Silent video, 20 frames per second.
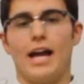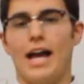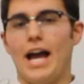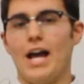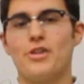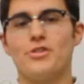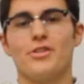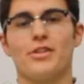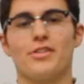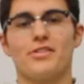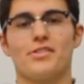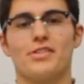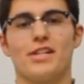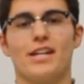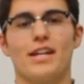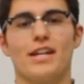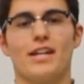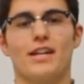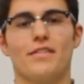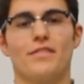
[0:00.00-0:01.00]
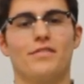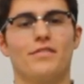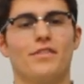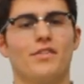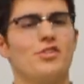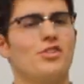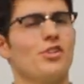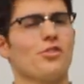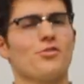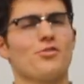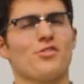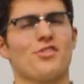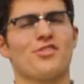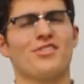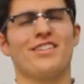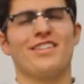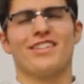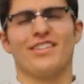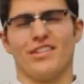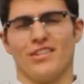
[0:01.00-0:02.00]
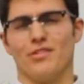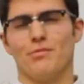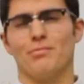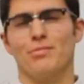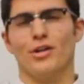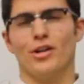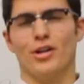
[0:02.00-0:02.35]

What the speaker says: As you can see, the children just needed a little